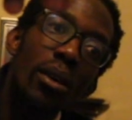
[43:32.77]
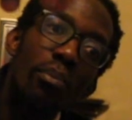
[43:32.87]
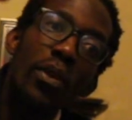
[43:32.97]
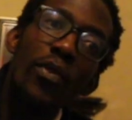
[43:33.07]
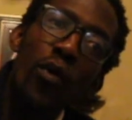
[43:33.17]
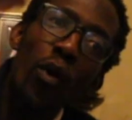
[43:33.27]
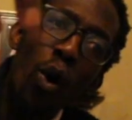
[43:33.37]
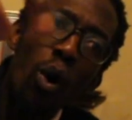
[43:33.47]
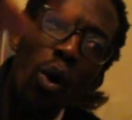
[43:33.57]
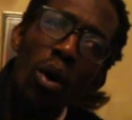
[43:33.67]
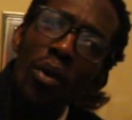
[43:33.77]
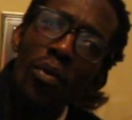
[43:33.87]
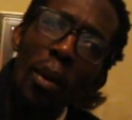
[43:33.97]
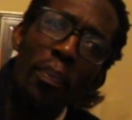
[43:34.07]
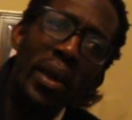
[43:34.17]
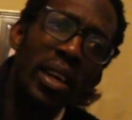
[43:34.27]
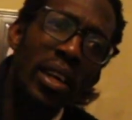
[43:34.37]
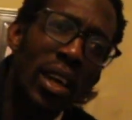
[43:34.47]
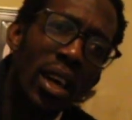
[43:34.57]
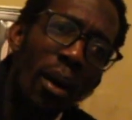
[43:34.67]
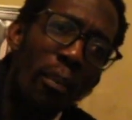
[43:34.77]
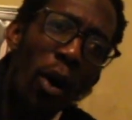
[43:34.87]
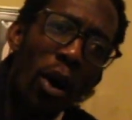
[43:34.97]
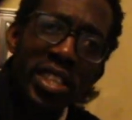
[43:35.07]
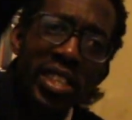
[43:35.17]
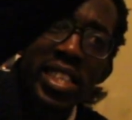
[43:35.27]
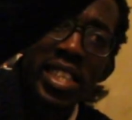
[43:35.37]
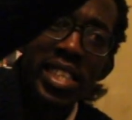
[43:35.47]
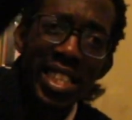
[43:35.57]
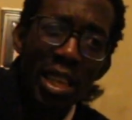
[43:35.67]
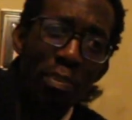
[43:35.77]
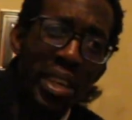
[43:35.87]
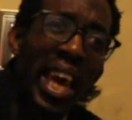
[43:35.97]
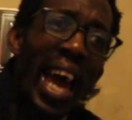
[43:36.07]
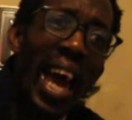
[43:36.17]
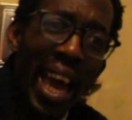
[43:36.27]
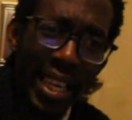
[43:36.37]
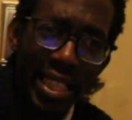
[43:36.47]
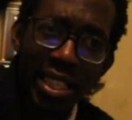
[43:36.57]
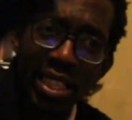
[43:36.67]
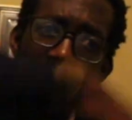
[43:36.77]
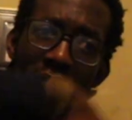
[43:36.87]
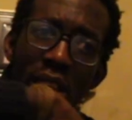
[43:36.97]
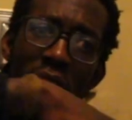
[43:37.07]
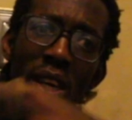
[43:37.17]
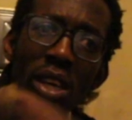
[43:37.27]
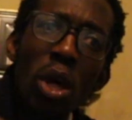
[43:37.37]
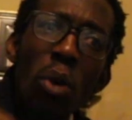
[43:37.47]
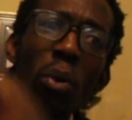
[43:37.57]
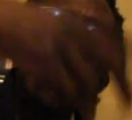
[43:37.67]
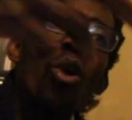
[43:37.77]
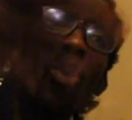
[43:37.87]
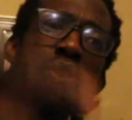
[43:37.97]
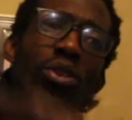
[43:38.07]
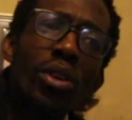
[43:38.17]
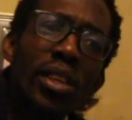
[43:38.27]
before the big policies and the big acts. They were a law to.